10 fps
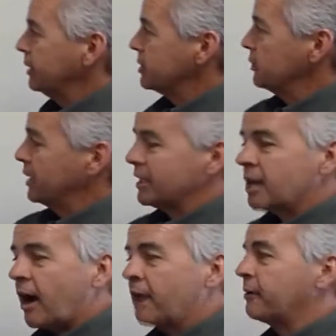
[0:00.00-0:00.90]
So it gets
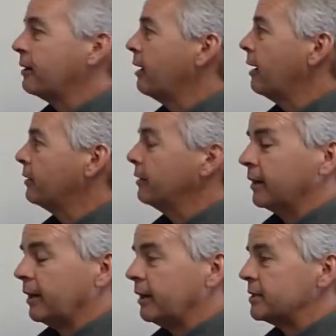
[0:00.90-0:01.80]
hotter and hotter,
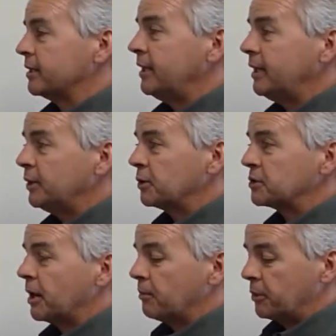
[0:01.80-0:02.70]
and as the heat
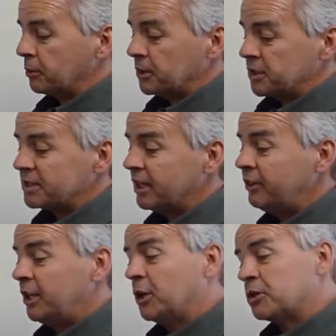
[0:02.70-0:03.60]
goes up, the
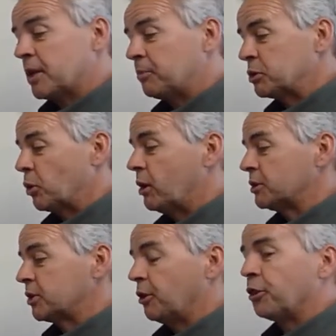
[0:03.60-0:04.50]
resistivity goes up as well.
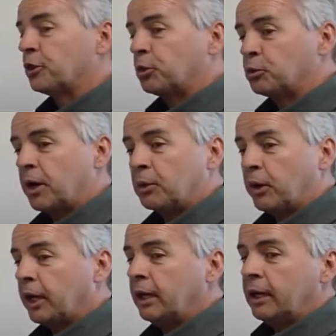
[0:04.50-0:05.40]
It's called thermal runaway,